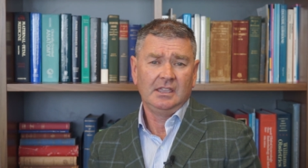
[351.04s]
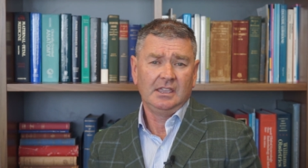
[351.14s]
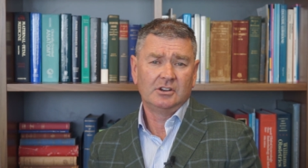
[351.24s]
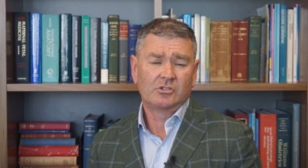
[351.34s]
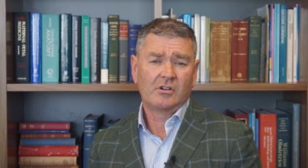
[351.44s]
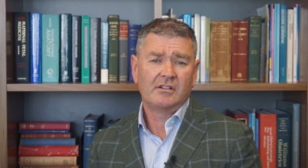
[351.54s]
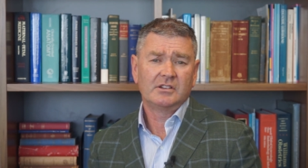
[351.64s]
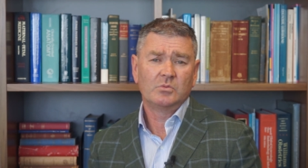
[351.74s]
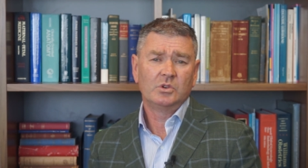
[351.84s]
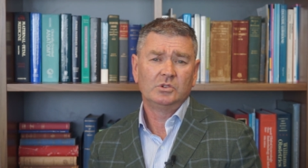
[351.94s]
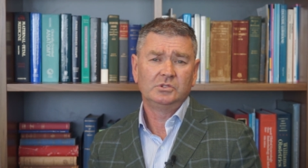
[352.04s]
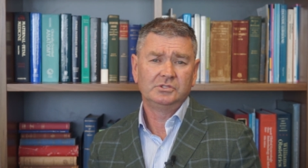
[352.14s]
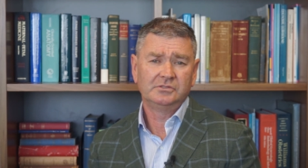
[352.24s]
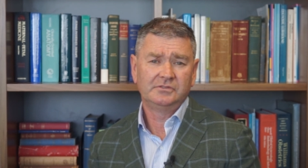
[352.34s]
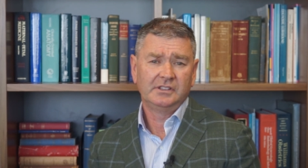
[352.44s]
In a growing world
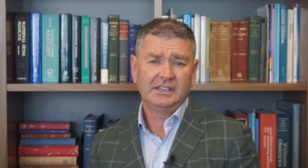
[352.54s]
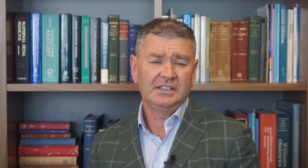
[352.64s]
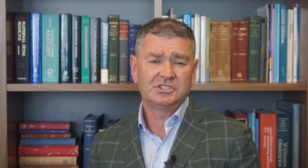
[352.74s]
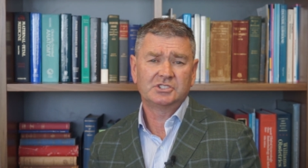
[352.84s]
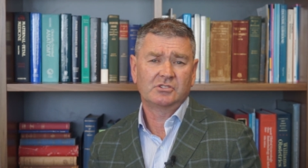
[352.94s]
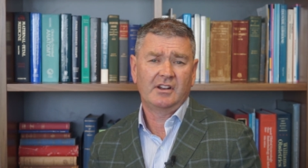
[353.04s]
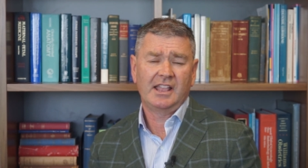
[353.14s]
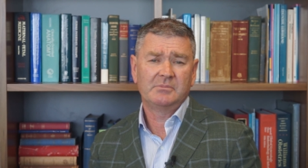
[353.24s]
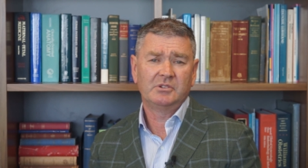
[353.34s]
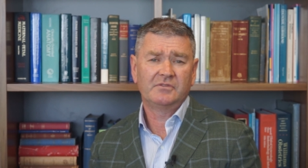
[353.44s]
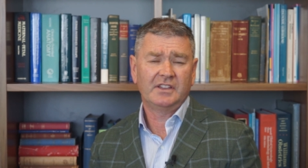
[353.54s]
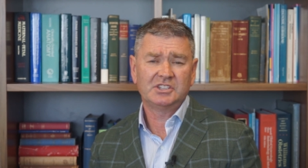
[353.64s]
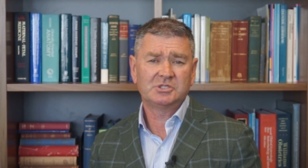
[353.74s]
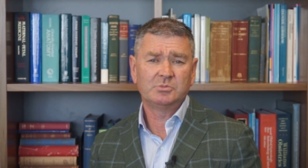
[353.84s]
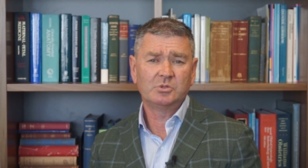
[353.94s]
of Instagram and
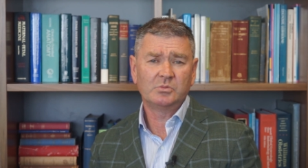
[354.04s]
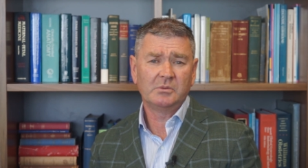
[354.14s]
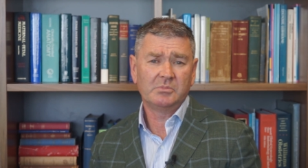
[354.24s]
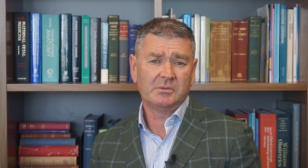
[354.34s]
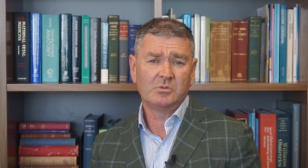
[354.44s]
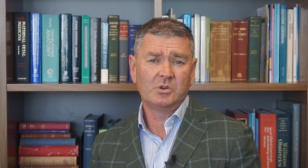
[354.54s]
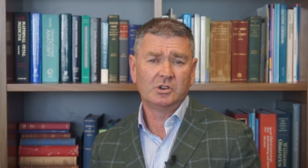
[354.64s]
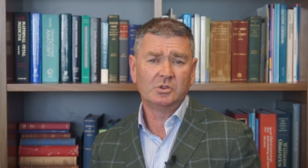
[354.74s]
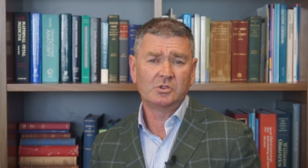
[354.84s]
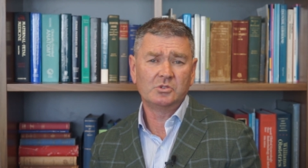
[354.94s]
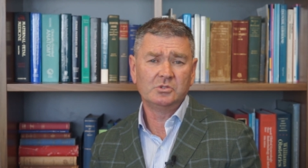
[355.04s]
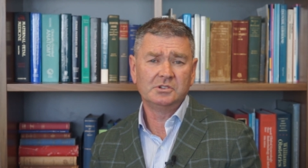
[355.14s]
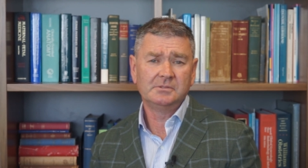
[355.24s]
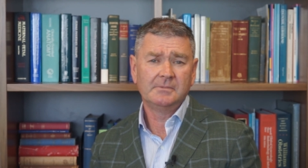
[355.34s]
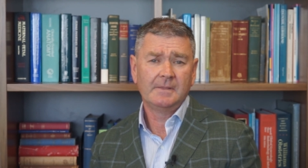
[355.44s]
Facebook, when people want to look
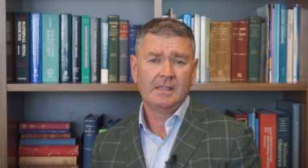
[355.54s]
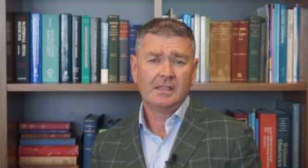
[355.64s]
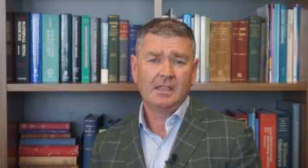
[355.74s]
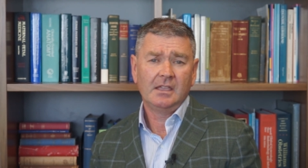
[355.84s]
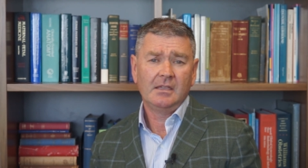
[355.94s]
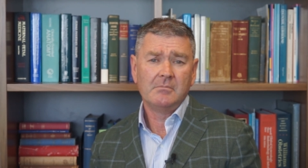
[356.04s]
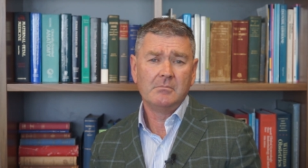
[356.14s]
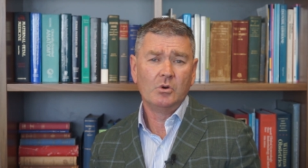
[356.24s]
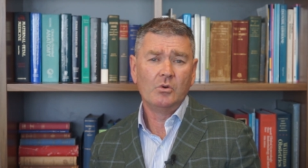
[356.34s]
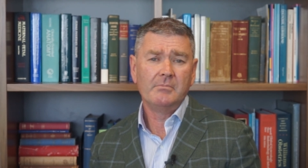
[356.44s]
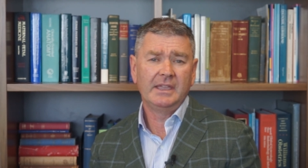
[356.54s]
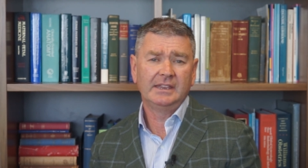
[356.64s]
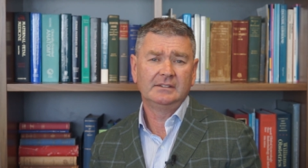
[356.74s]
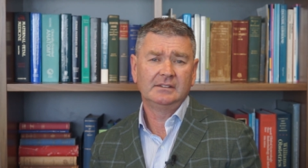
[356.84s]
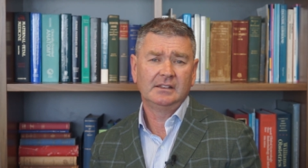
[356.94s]
good, more
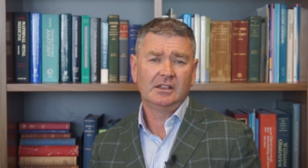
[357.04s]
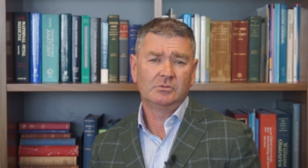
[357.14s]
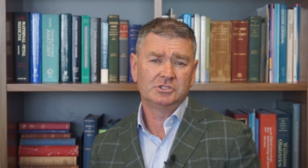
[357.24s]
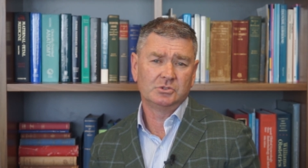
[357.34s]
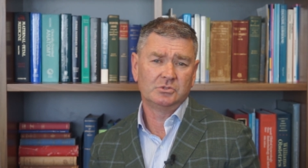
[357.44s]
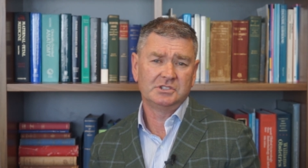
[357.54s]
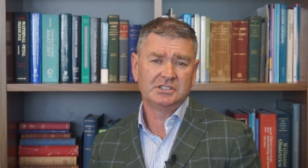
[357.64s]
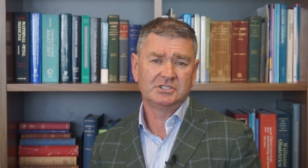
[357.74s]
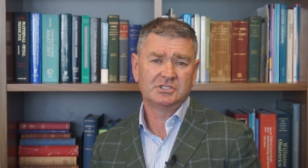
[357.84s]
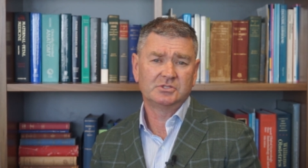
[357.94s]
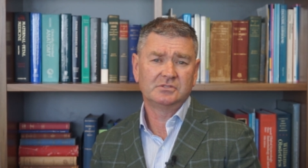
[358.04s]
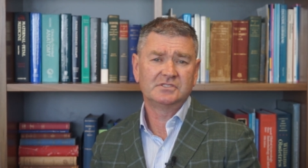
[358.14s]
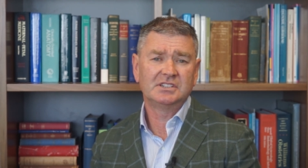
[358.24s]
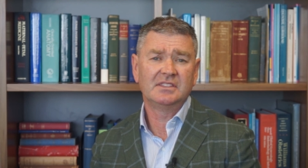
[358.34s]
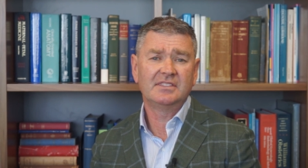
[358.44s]
men are resorting to sort of
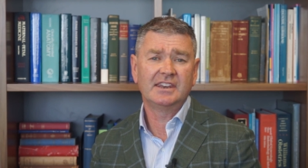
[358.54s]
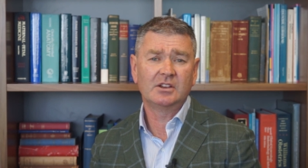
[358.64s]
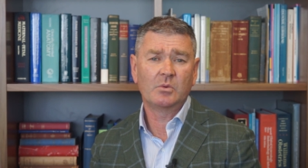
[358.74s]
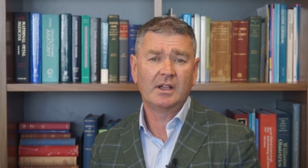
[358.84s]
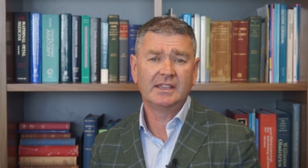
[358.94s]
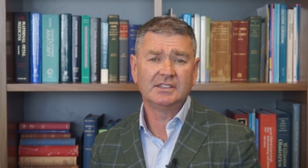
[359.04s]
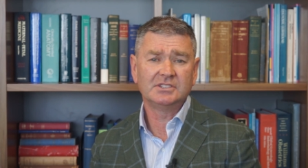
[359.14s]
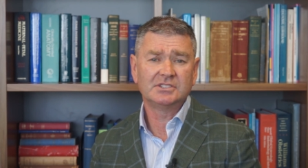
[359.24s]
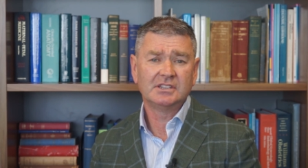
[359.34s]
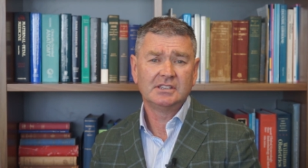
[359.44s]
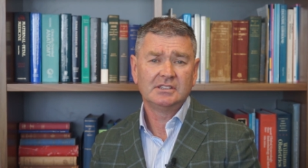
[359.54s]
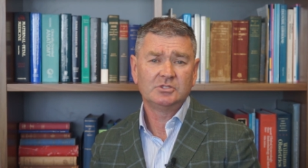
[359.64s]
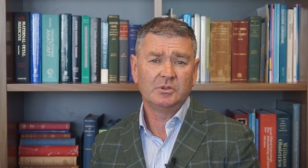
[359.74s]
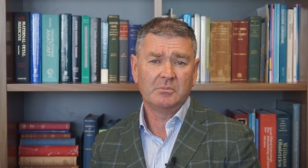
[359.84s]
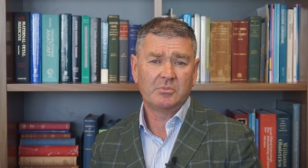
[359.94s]
synthetic ways
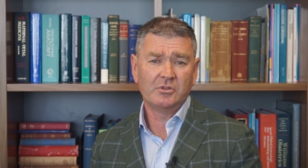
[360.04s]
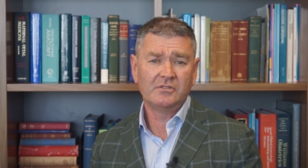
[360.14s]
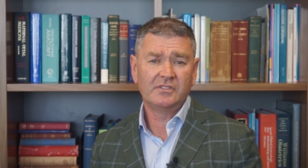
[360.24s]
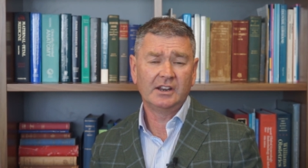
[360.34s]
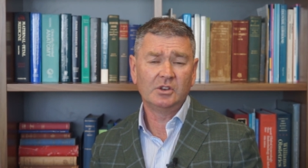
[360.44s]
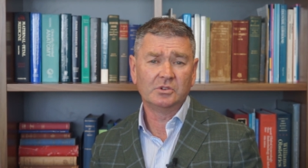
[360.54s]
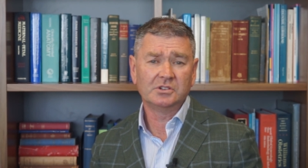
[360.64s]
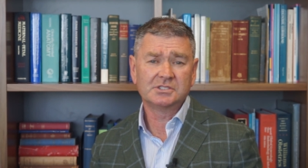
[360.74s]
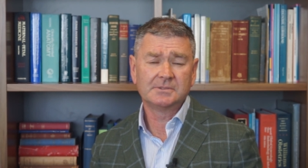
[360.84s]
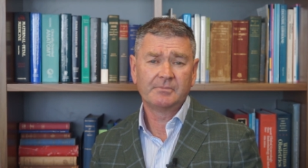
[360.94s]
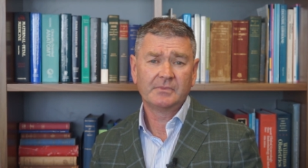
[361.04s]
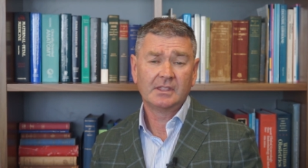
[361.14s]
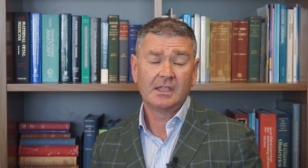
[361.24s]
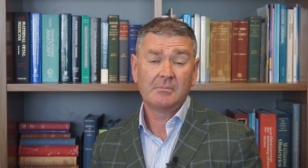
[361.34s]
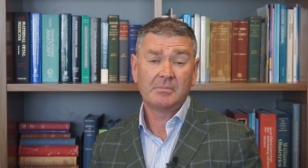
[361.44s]
to improve their looks.
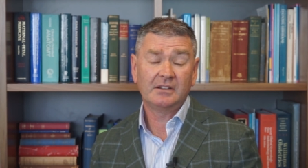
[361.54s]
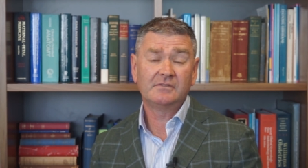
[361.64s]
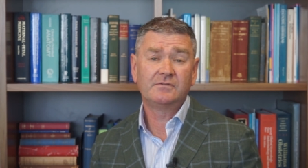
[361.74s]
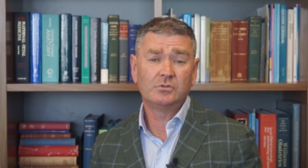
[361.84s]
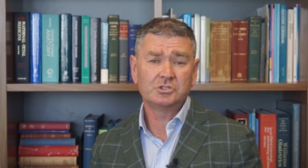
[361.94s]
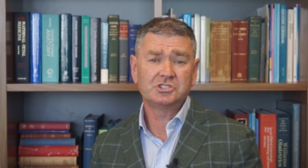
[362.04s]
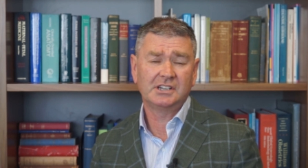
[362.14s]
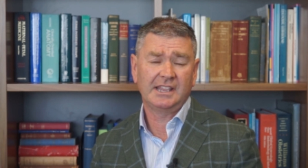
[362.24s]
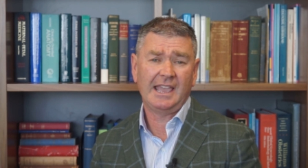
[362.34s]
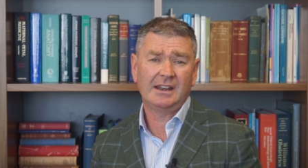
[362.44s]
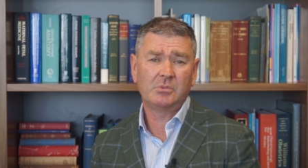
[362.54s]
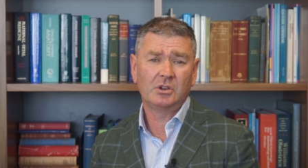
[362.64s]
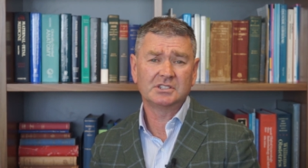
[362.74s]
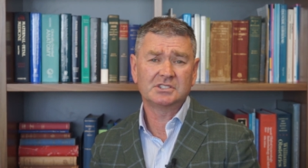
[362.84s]
But unfortunately, anabolic